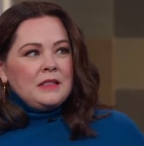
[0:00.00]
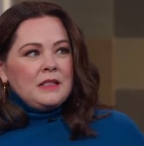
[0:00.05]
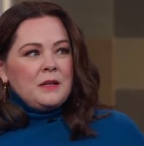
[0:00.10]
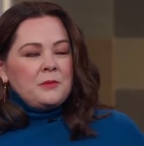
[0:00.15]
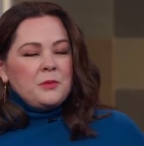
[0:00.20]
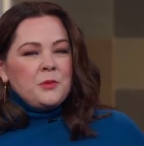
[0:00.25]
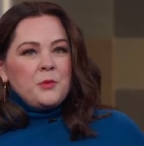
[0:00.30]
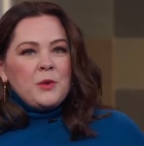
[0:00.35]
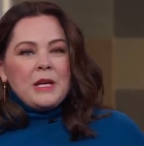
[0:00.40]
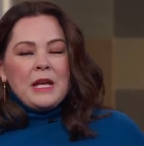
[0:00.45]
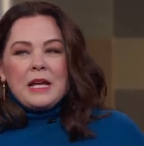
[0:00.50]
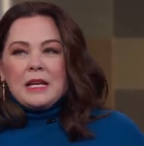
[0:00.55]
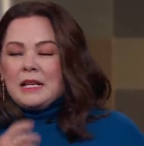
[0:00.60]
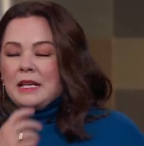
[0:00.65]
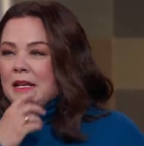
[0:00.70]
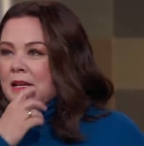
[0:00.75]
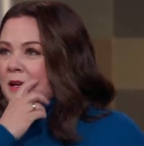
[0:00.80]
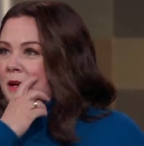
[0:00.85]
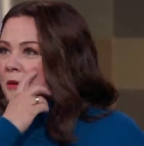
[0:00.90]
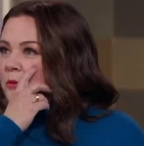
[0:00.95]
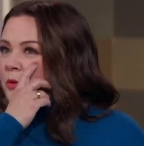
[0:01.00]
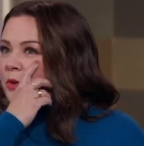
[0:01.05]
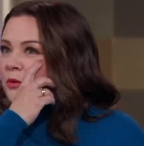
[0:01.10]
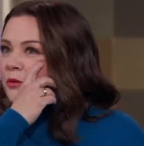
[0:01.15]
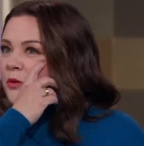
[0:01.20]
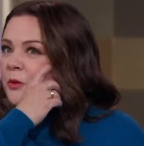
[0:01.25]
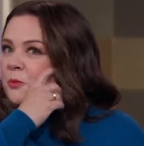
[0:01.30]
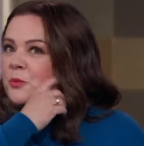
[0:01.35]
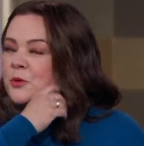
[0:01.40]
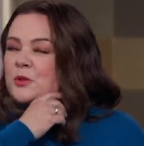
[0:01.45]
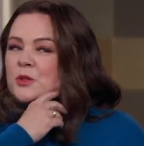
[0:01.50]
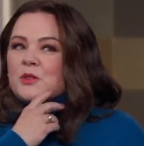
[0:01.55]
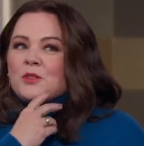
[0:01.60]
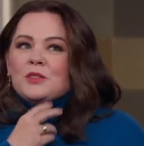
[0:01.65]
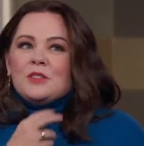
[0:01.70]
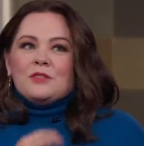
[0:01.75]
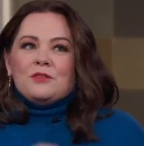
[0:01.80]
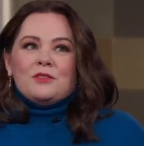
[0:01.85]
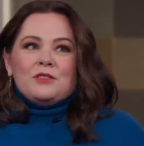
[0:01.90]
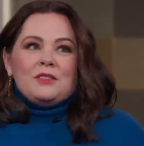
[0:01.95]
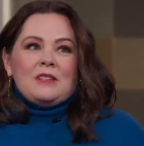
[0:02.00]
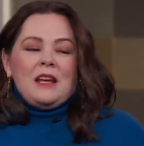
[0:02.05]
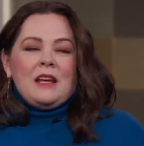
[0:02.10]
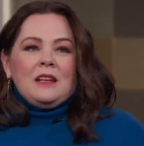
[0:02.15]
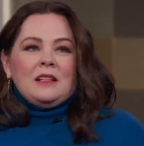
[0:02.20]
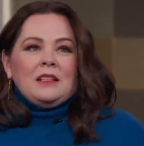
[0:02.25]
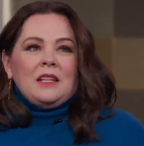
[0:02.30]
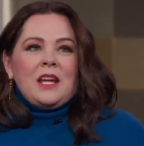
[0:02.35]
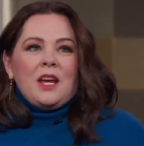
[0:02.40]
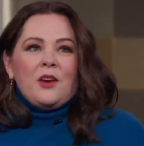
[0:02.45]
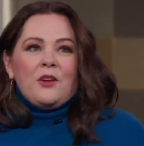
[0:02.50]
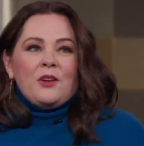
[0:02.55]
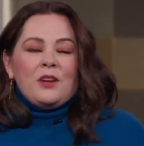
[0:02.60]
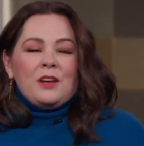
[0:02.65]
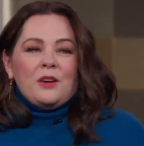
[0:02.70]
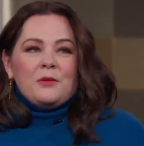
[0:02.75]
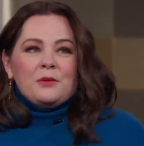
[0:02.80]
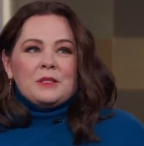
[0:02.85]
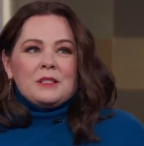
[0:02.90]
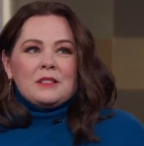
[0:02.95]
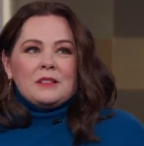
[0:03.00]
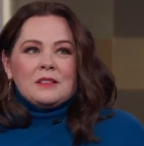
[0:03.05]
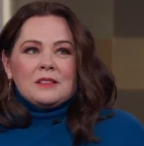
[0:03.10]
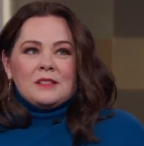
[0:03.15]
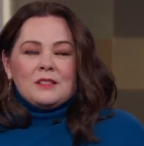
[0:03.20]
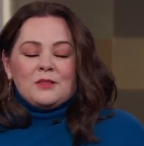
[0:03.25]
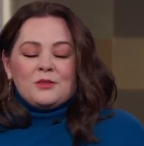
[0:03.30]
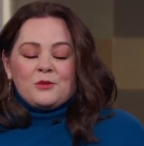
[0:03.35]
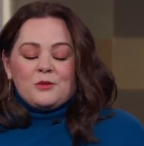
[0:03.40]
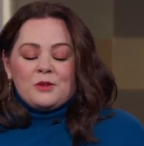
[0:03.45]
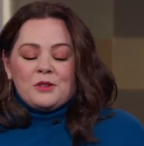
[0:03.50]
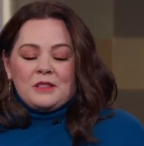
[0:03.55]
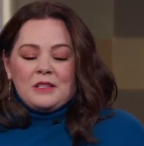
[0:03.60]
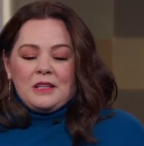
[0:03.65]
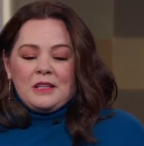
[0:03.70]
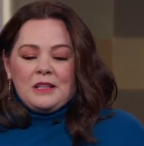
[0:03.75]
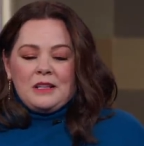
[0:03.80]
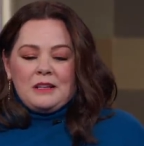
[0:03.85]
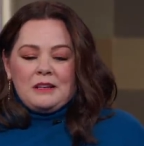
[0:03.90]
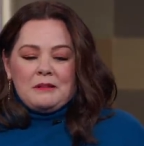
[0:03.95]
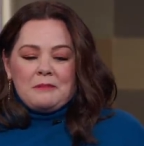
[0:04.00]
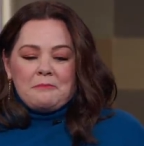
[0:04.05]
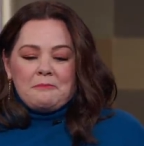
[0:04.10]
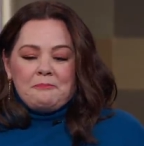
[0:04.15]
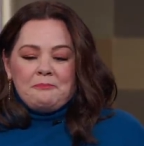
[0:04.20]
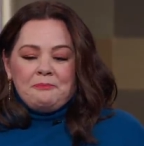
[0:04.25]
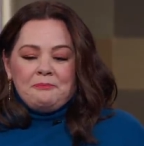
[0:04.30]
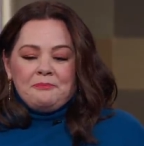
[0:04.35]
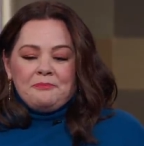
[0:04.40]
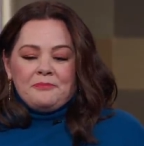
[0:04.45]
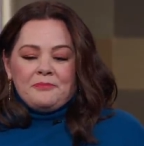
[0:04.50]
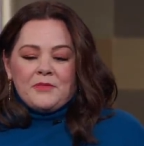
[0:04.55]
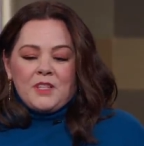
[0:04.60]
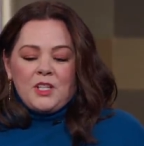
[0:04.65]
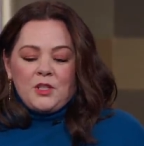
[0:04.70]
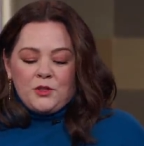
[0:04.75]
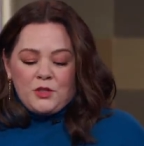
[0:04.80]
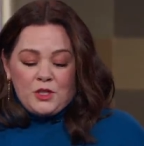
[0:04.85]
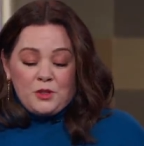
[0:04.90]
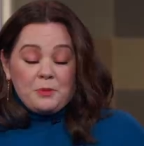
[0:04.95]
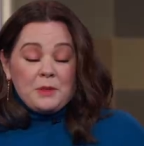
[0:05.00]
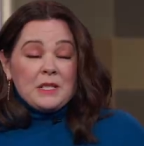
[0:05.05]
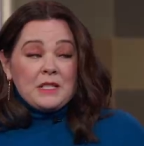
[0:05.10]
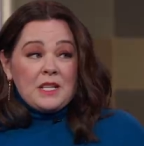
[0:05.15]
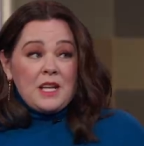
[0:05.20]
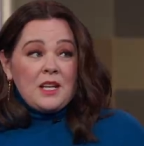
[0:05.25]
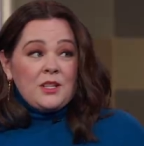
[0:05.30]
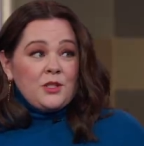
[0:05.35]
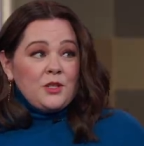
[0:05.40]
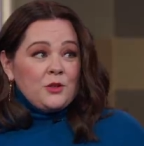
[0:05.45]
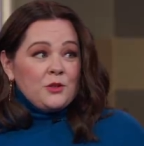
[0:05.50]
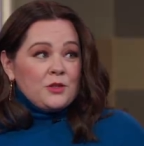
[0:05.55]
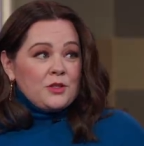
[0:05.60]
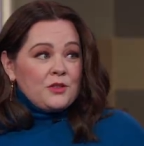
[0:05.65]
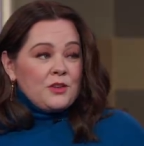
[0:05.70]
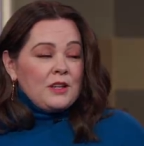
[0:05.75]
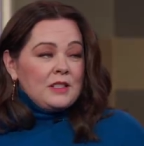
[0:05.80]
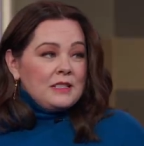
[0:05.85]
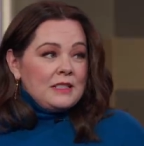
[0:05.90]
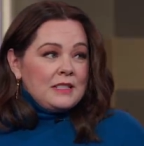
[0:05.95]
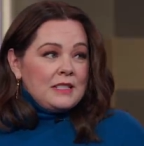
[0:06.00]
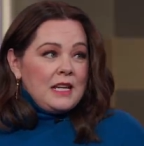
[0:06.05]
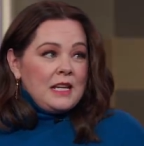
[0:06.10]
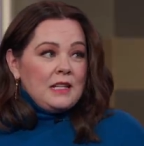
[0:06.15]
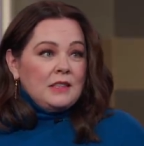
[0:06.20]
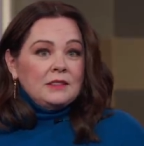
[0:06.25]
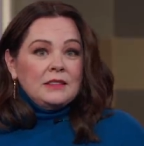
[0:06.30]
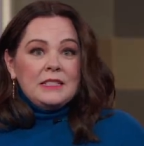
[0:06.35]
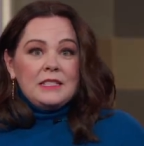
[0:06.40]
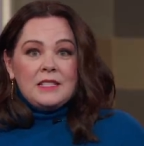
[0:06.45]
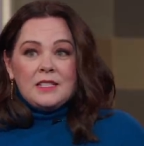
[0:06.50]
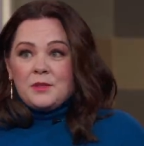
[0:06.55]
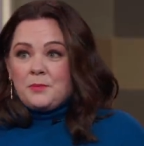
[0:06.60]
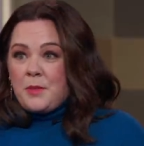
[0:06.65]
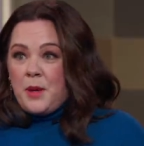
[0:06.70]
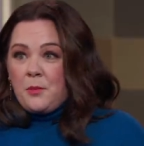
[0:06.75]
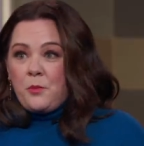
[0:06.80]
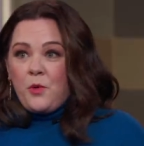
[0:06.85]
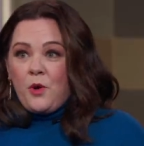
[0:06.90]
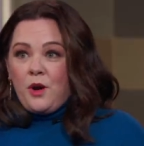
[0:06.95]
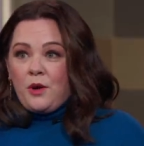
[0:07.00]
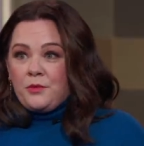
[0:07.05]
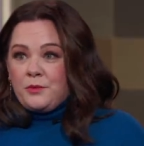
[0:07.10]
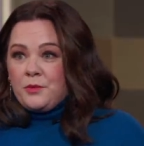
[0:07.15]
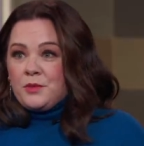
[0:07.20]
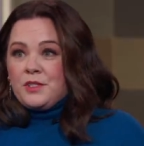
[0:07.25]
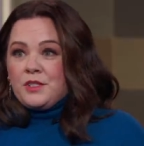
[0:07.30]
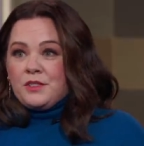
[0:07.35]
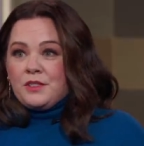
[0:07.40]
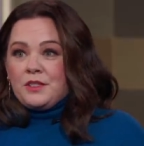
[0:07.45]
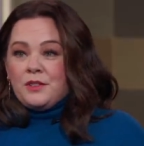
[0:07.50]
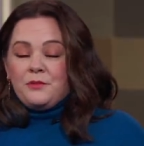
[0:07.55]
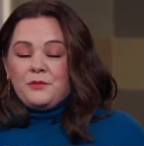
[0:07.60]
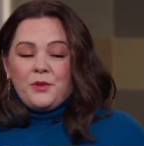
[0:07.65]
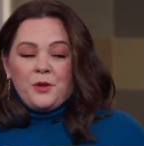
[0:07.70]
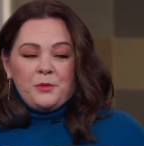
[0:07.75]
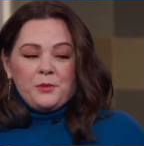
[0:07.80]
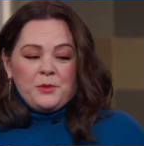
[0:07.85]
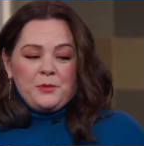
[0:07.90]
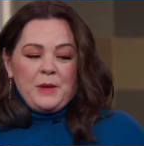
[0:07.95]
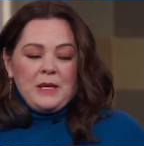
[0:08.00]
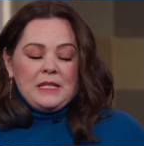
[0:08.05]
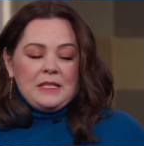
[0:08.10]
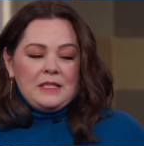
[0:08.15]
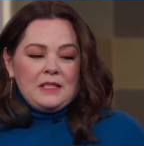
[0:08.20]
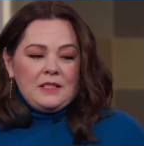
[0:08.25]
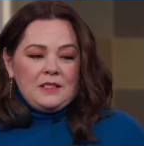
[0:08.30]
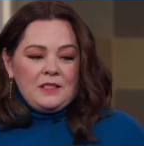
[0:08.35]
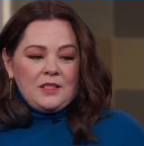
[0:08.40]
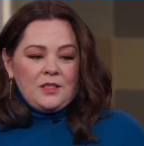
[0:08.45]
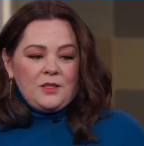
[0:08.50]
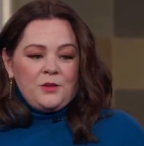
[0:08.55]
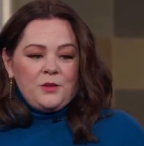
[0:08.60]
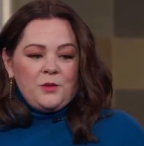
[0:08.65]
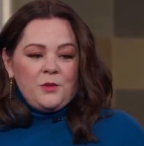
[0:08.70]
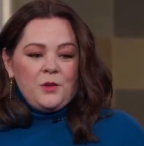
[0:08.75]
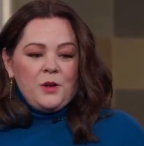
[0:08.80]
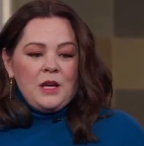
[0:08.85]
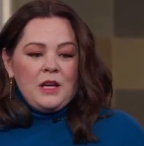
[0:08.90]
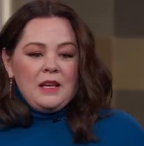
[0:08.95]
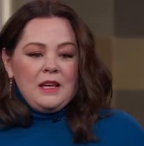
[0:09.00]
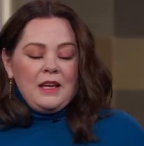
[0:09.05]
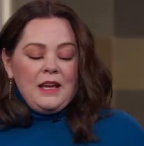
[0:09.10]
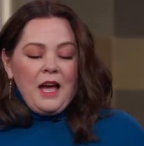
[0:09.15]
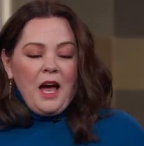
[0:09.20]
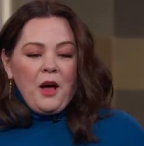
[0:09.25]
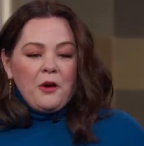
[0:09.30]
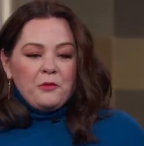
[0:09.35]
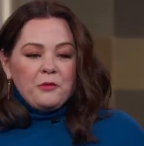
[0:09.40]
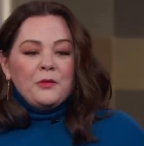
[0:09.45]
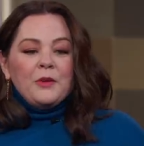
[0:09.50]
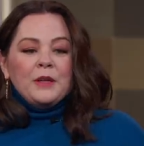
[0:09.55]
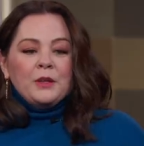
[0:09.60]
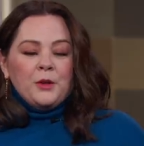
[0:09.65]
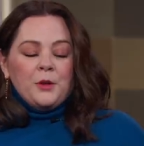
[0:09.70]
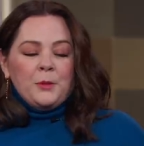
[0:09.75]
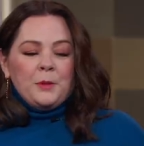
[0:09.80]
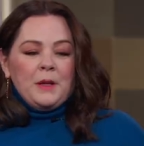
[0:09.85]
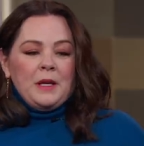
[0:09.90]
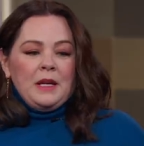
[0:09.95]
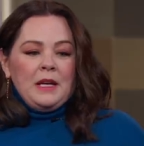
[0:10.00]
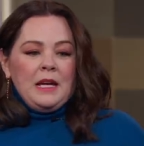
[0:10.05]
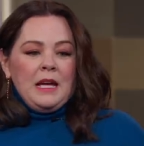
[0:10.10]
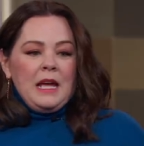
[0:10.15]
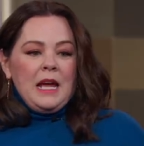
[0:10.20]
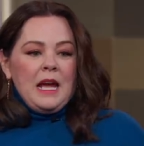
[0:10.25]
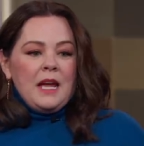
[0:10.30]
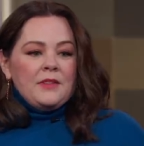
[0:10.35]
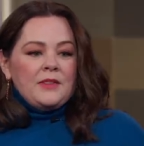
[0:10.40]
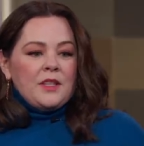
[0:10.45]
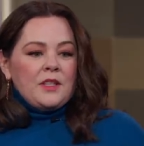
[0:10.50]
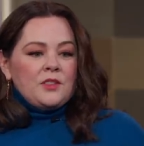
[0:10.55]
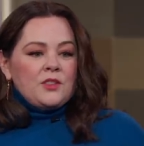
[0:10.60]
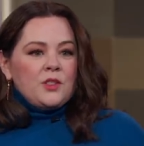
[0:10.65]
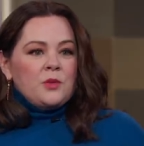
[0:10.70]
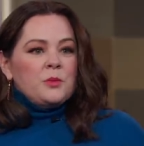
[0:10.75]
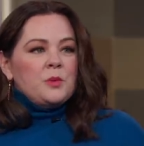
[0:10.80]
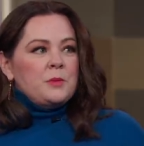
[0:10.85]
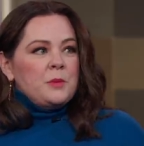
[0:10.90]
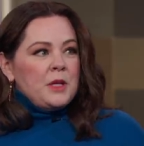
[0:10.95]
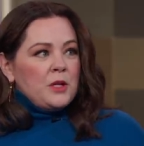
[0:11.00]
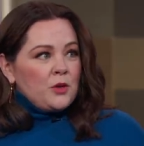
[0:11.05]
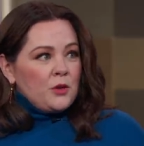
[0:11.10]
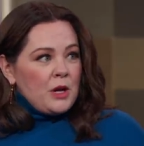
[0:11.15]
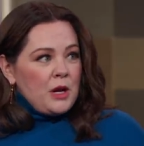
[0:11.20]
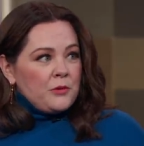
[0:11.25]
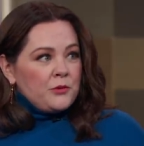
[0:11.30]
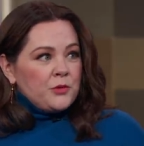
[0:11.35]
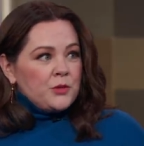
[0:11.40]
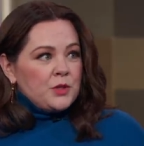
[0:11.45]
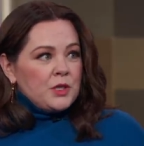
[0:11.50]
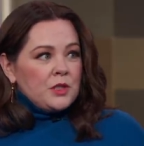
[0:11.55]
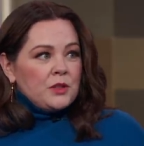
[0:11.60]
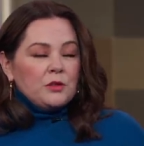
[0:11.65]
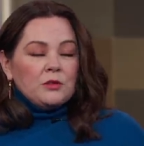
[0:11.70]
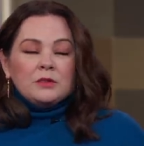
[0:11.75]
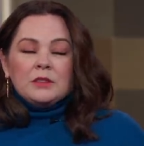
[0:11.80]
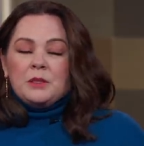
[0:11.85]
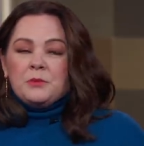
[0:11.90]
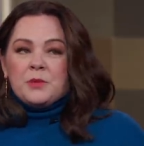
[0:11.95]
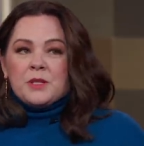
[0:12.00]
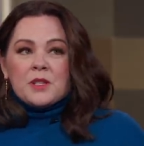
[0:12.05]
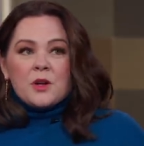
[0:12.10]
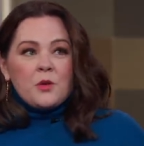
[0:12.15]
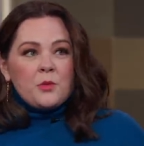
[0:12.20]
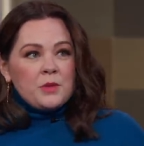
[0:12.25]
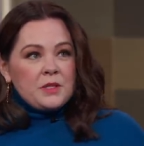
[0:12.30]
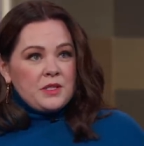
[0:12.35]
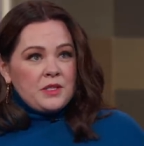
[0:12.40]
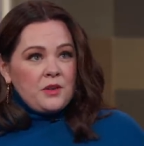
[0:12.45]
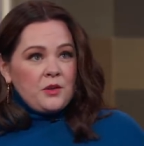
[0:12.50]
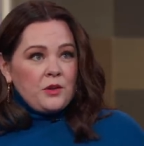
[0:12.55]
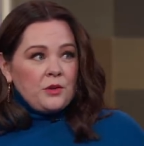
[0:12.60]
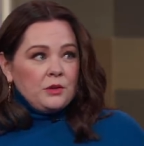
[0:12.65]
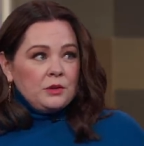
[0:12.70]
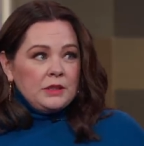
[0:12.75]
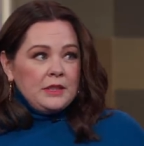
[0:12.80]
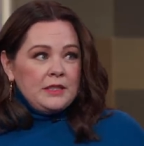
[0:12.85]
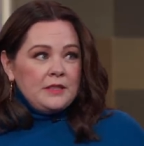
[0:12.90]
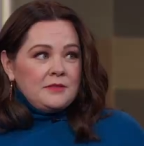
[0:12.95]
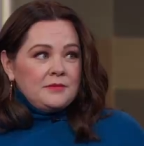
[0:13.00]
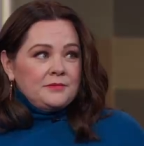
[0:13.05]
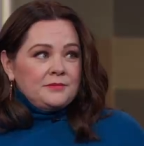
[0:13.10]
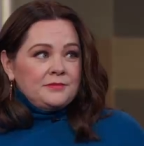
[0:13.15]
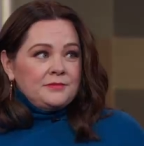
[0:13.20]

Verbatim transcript: I mean, we had a uh, one of our producers, Anne Carey, always tells a story that um, you know she spent 10 years trying to take Lee's memoir, which is the film's based on, to a film, and that she would meet her out for dinner. Lee was always there early,